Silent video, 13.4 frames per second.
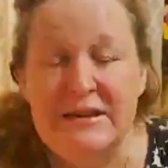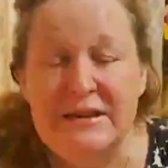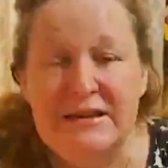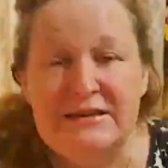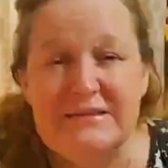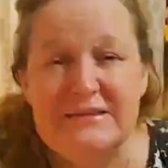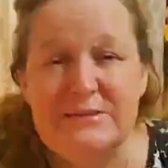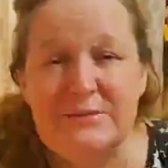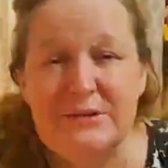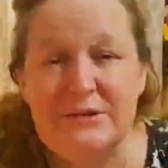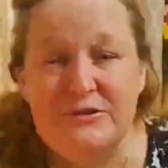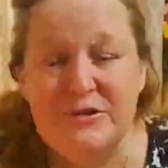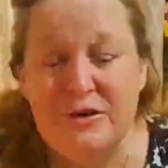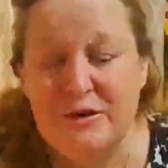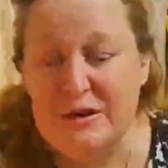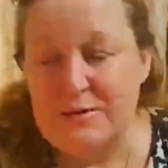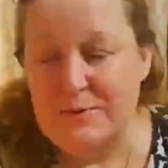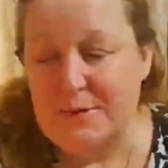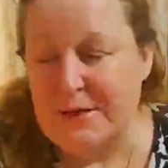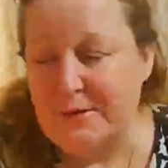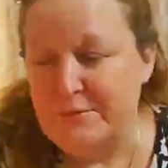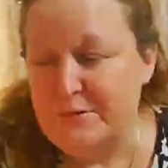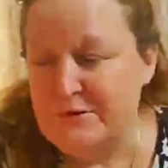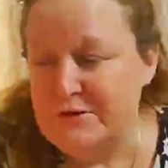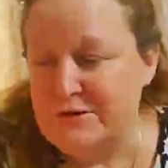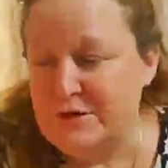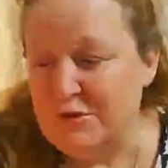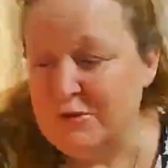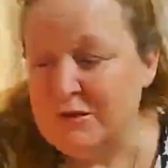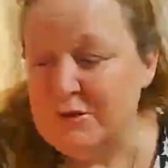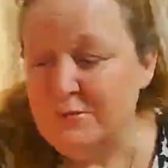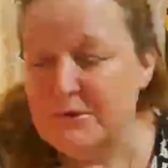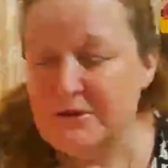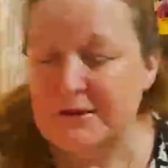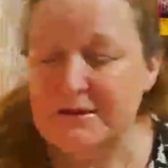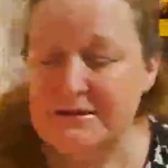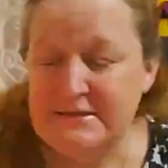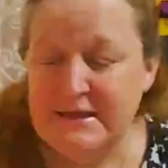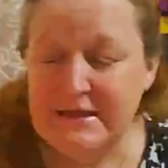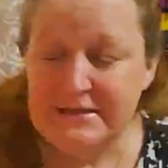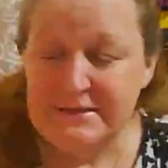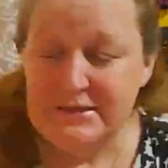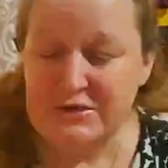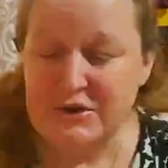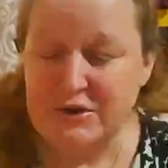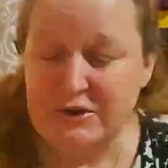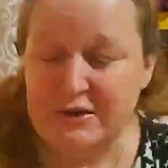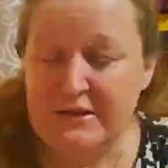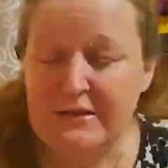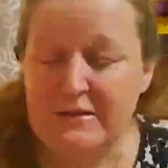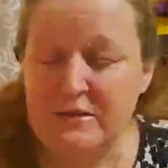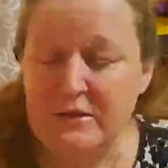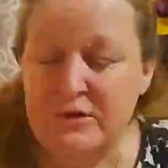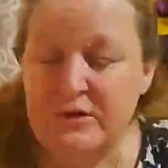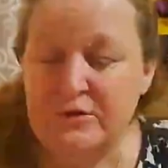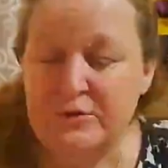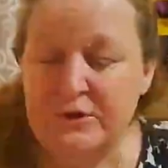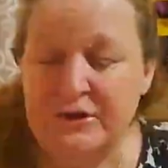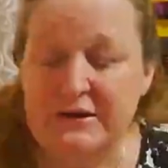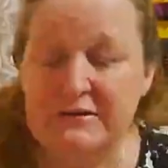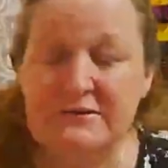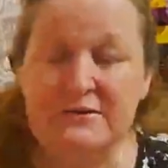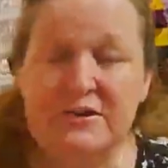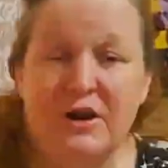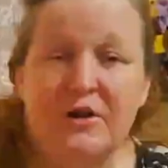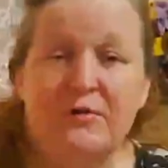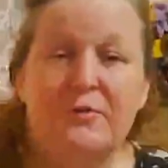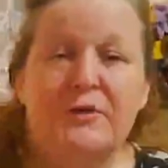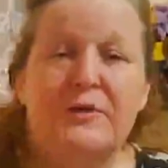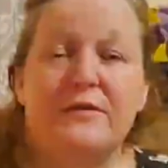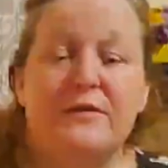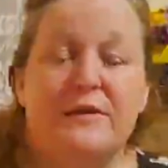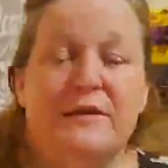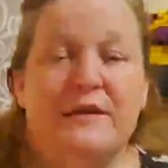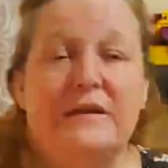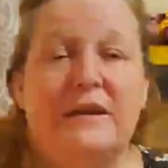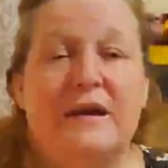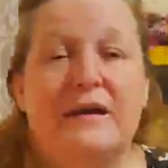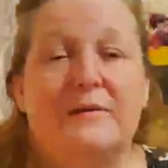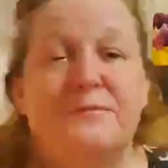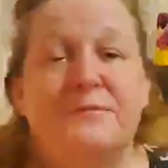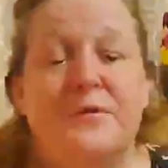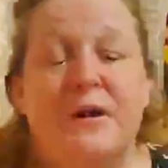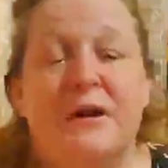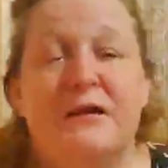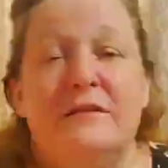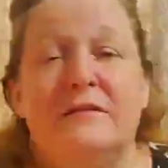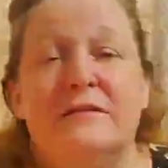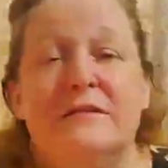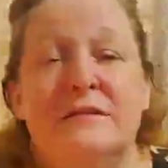and see what you're talking about. So Libra, let's get started. We're going to start with the wild